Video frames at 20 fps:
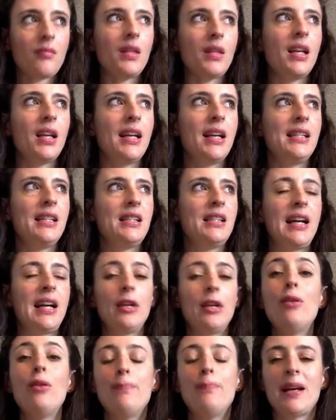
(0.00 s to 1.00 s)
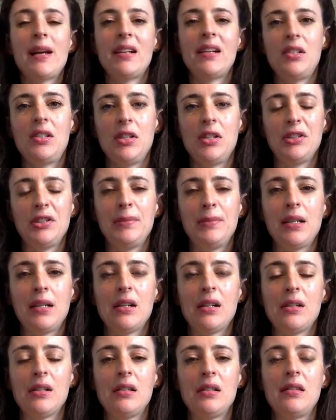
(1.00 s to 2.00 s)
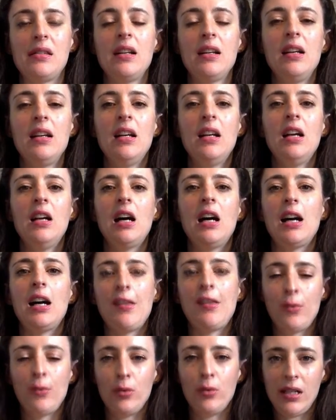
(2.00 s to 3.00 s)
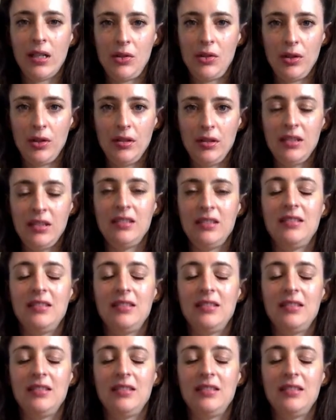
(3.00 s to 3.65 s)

and I got married to her because I thought I should,